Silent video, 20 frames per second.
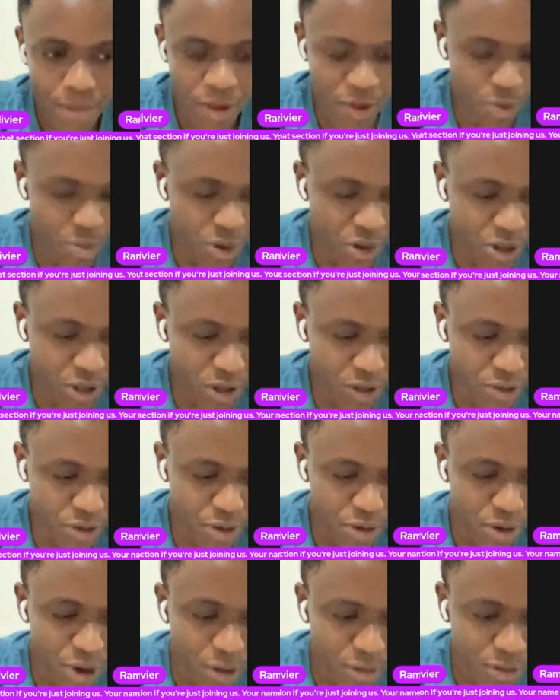especially if
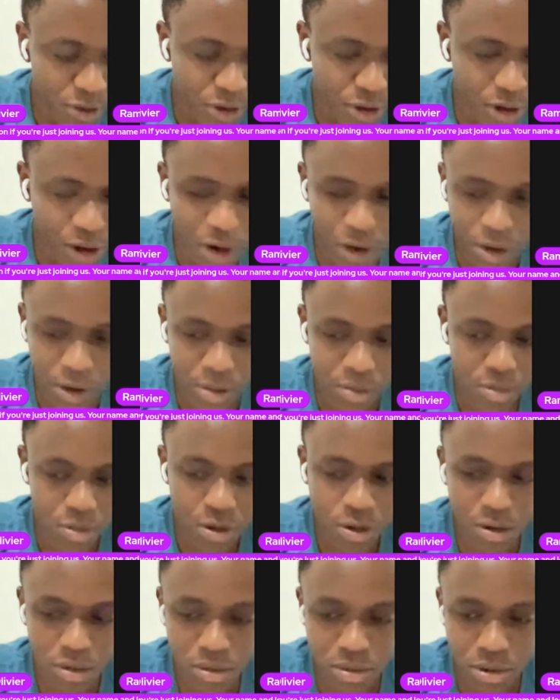you're in Africa and
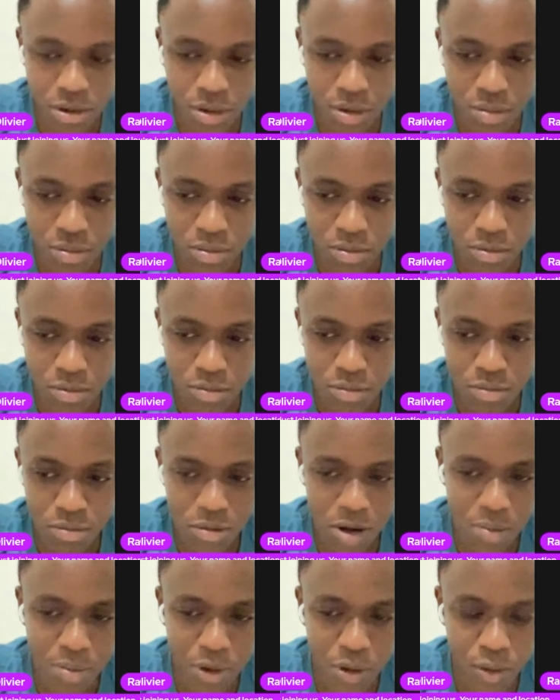you
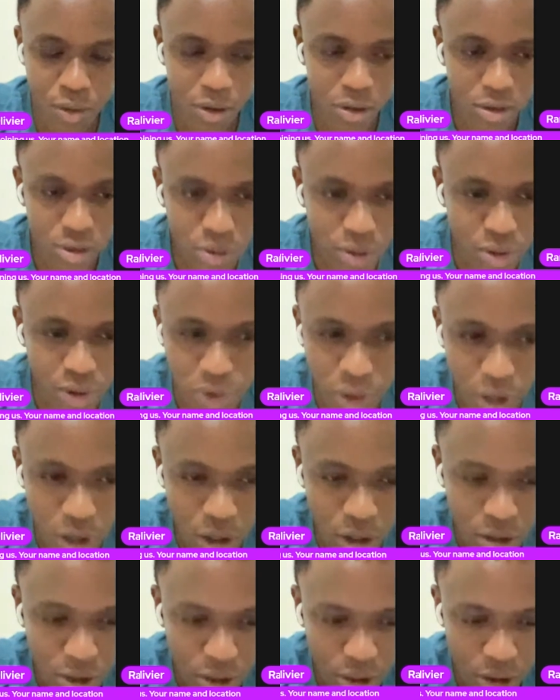maybe you want to
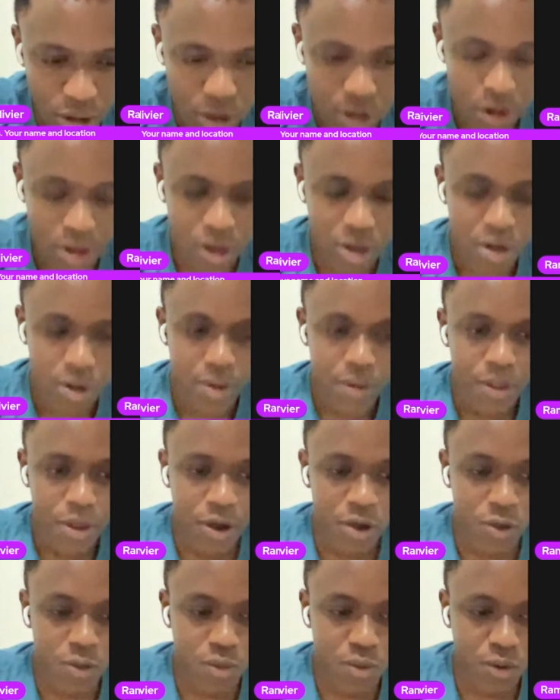relocate and
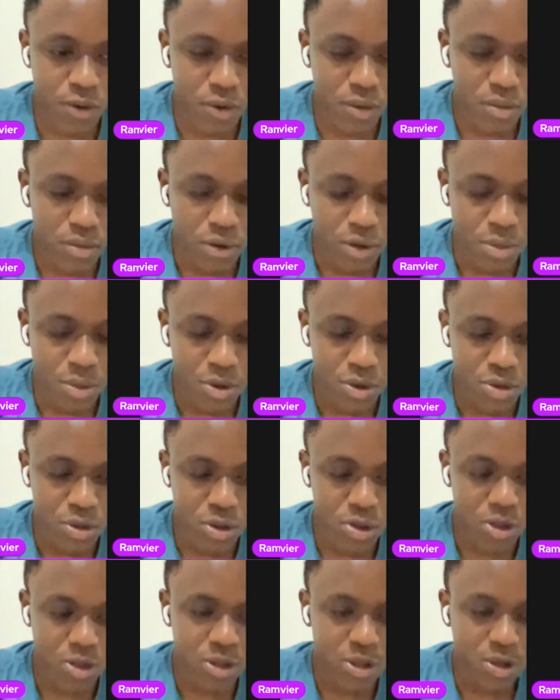explore
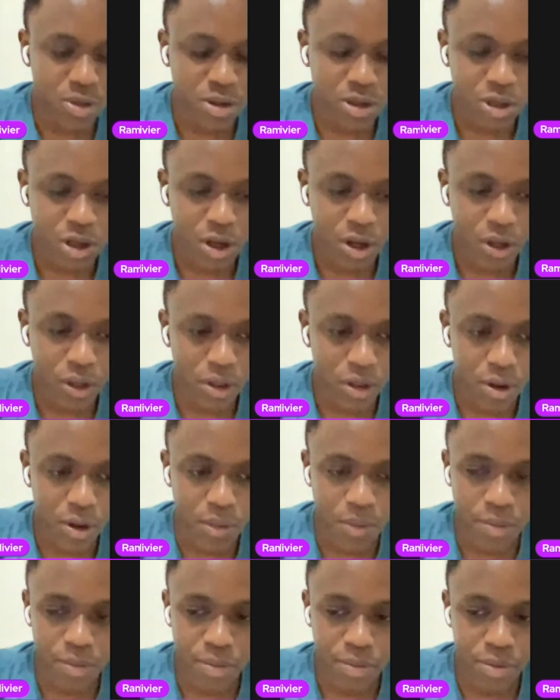opportunities outside.
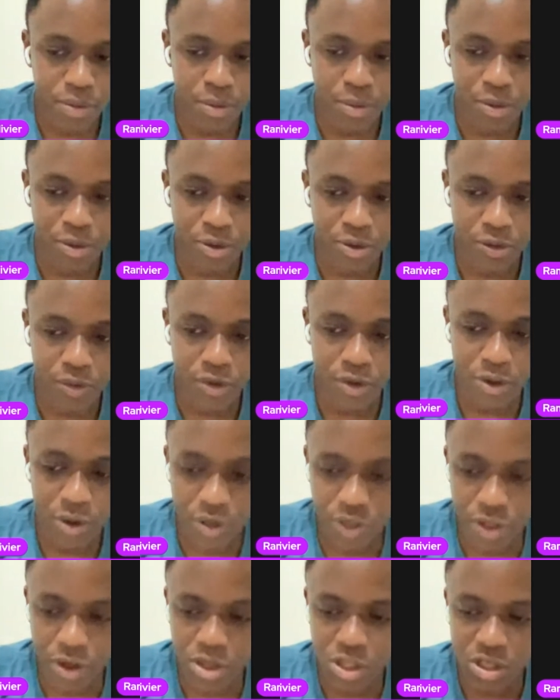Most of these
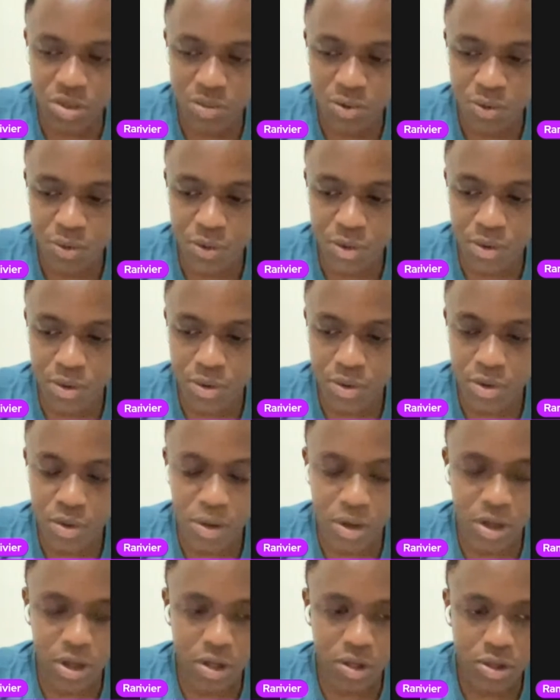internships will
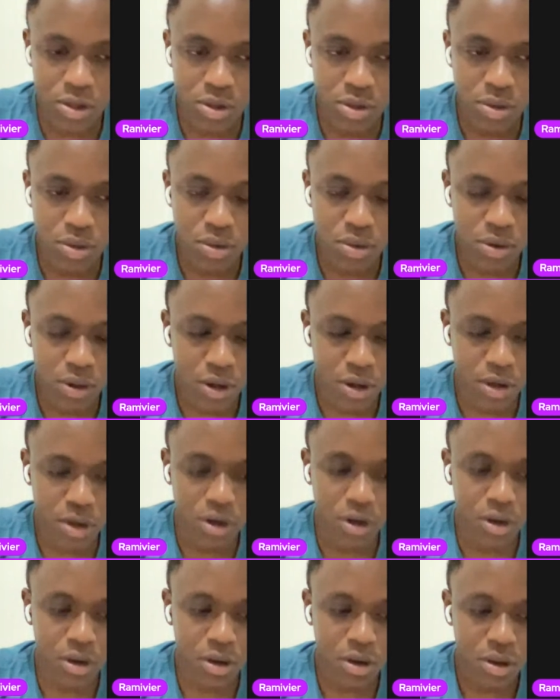relocate you, and
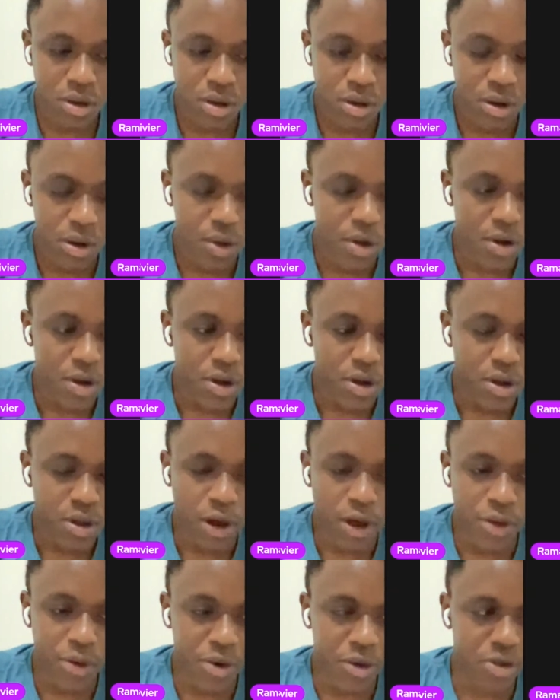
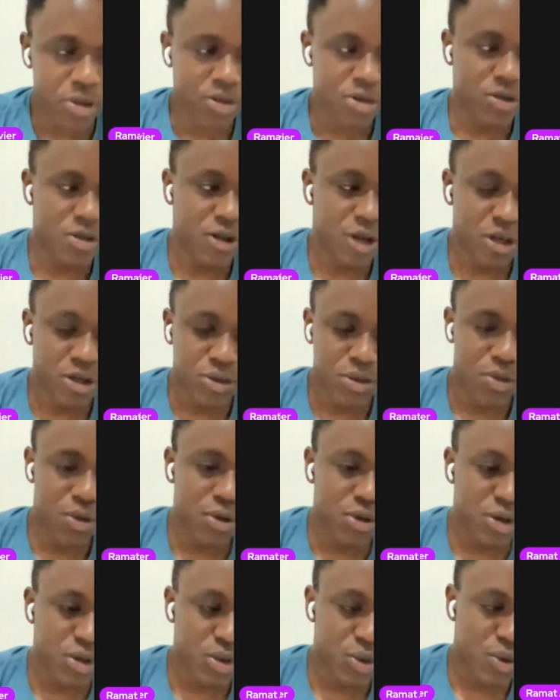yeah, you can decide to
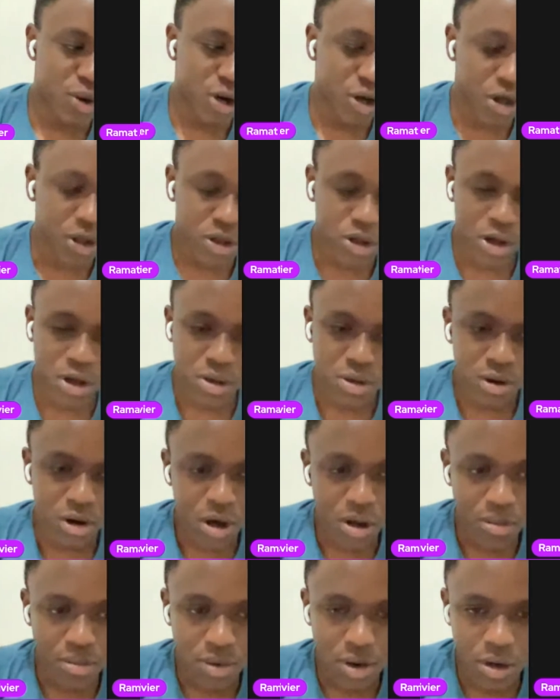continue working there or
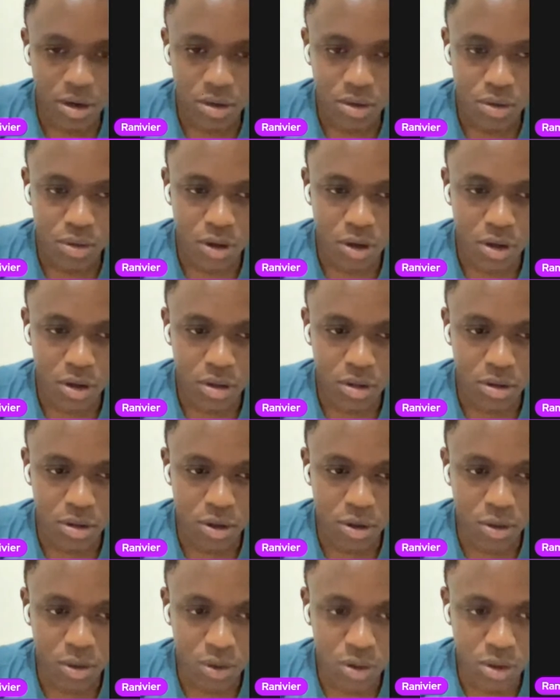come back to work on
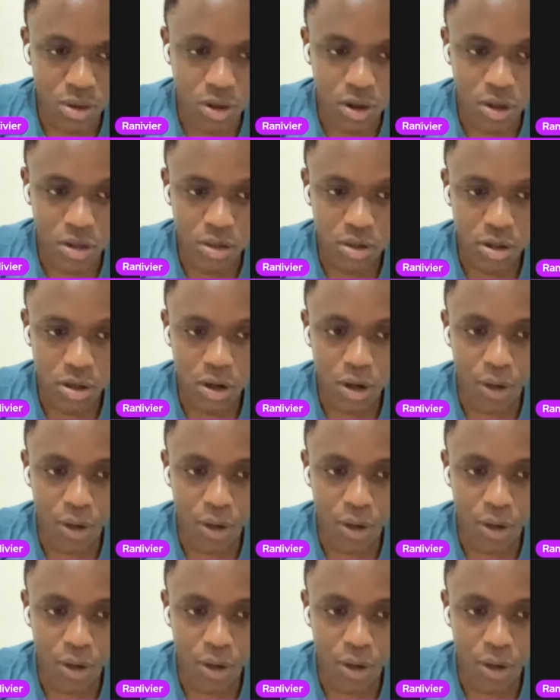the continent.